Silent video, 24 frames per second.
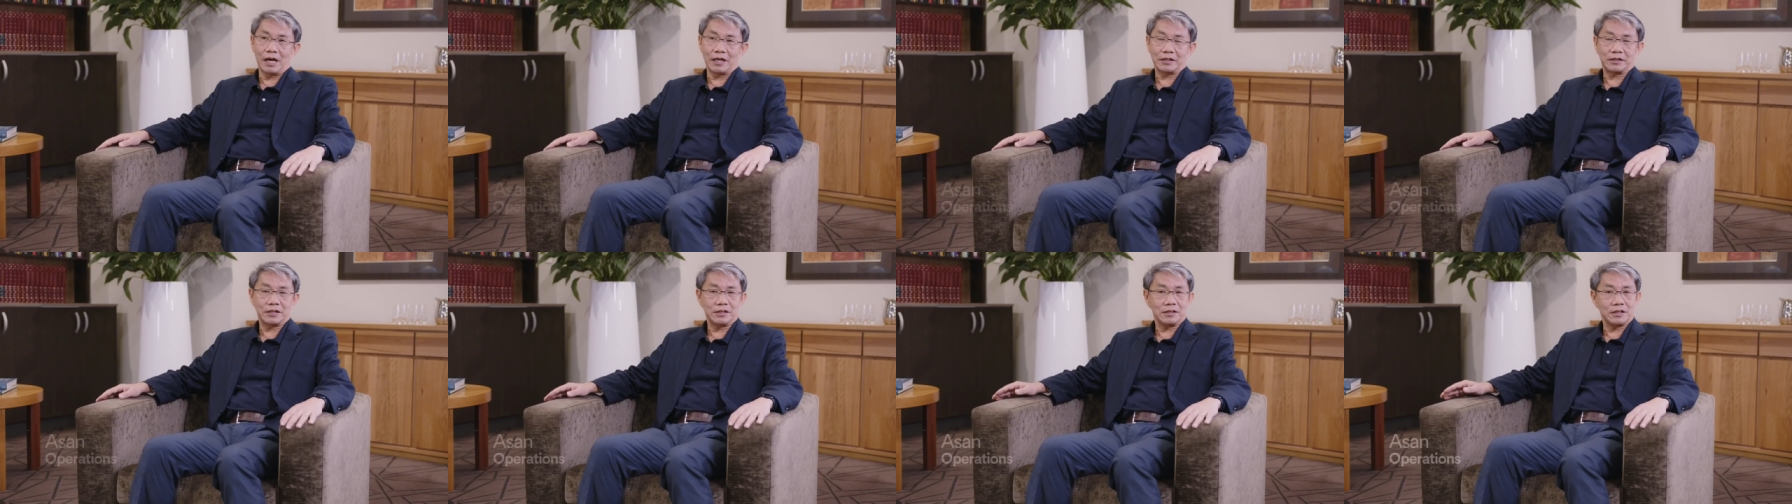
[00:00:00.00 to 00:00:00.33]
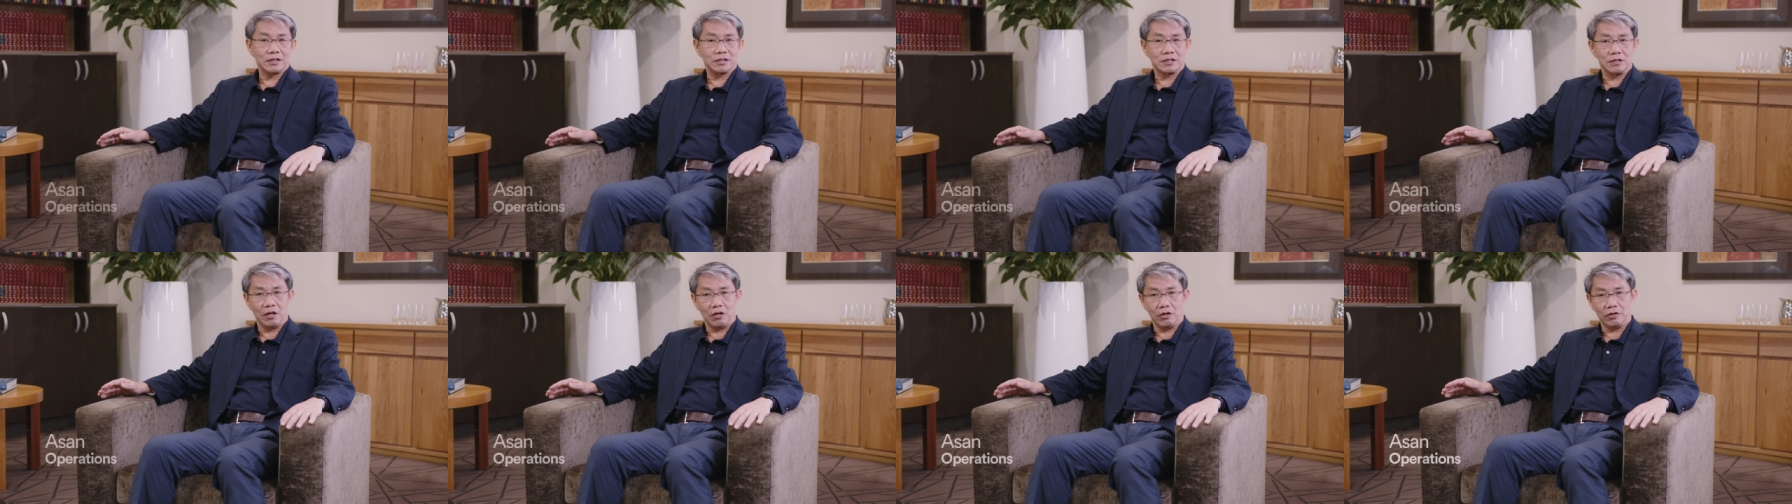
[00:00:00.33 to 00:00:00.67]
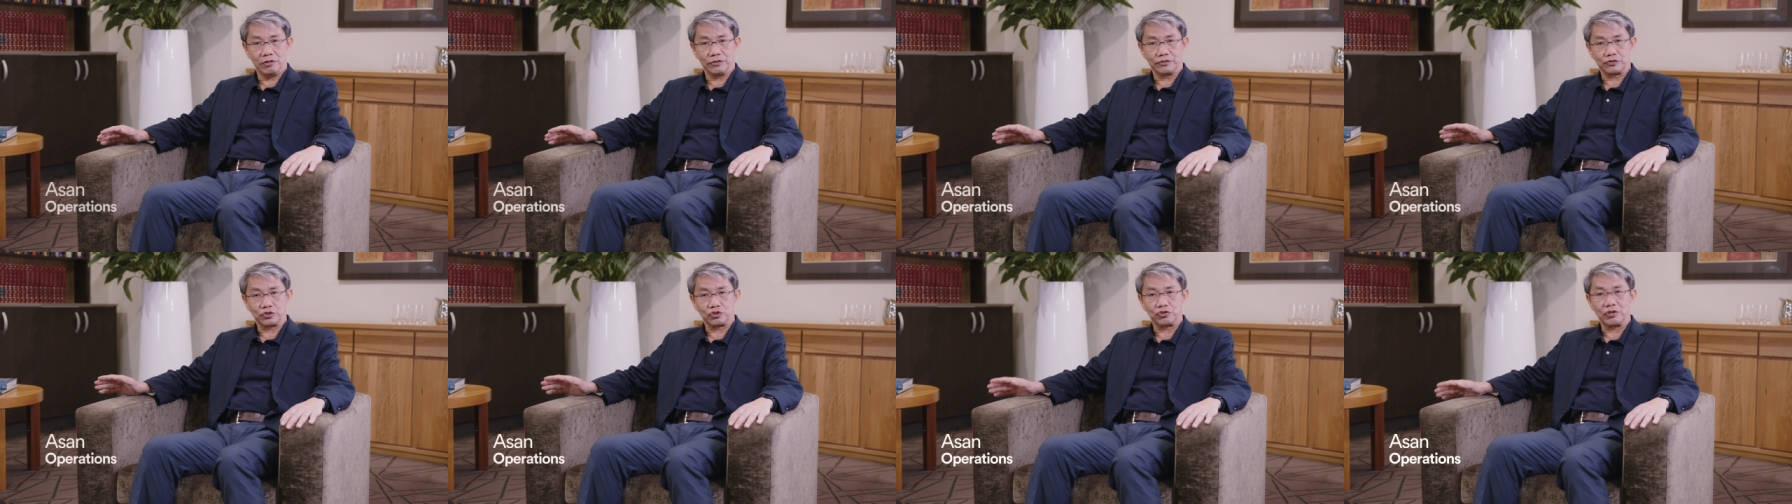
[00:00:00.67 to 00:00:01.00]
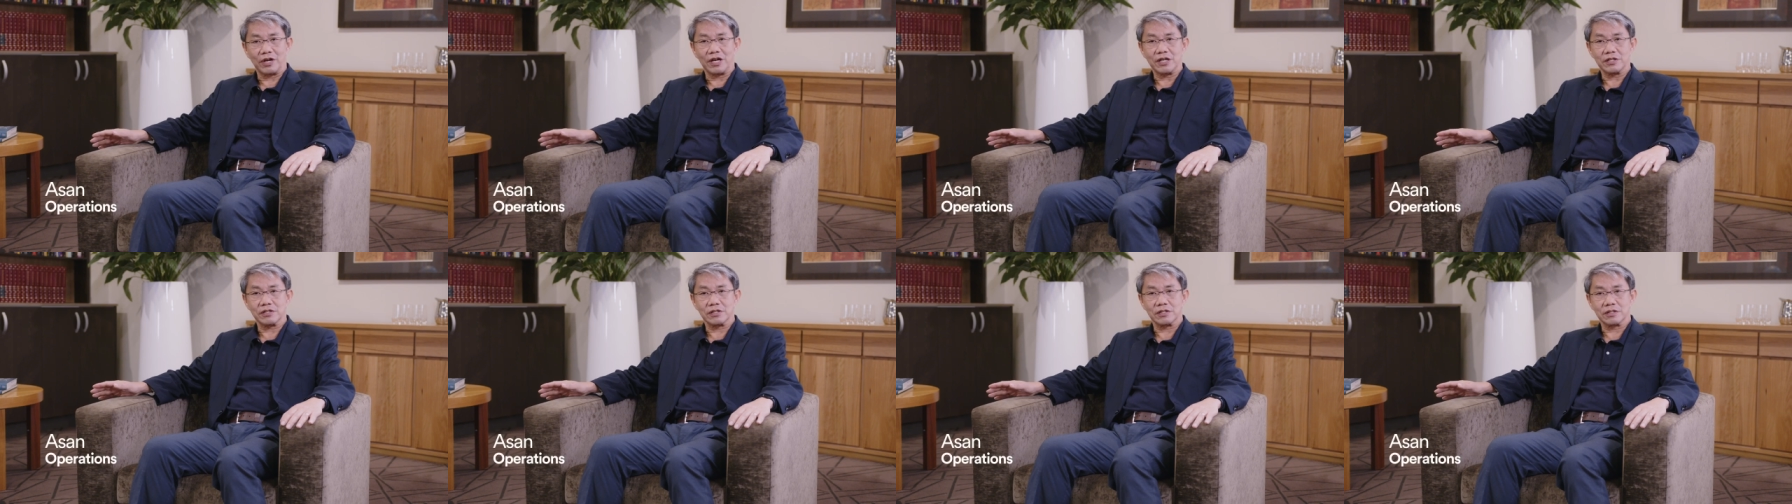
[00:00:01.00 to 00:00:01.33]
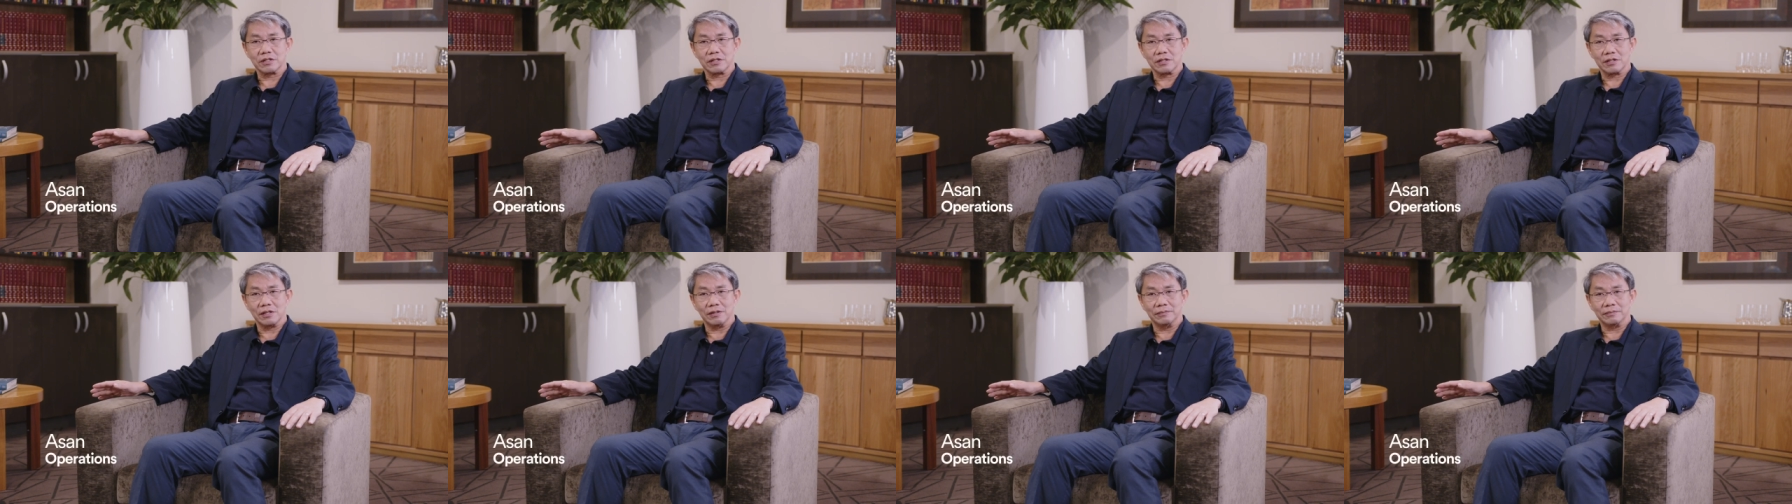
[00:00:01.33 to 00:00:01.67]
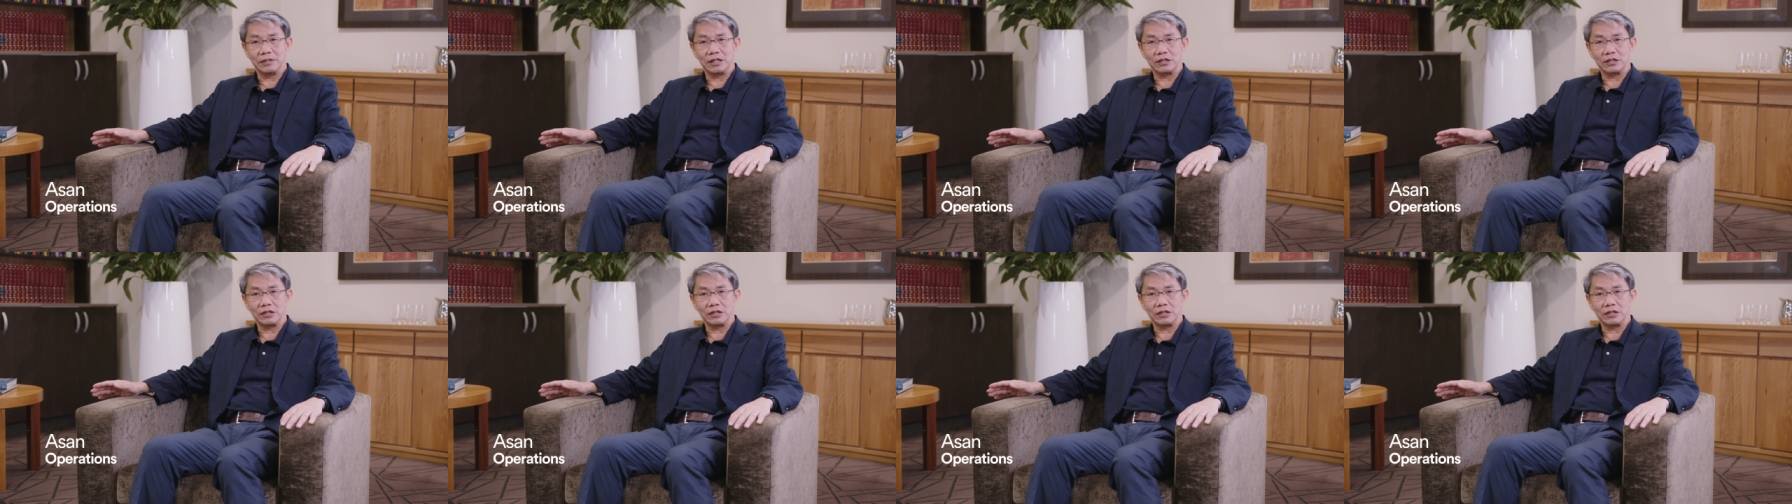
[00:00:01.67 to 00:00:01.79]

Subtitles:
I think there's a lot of trust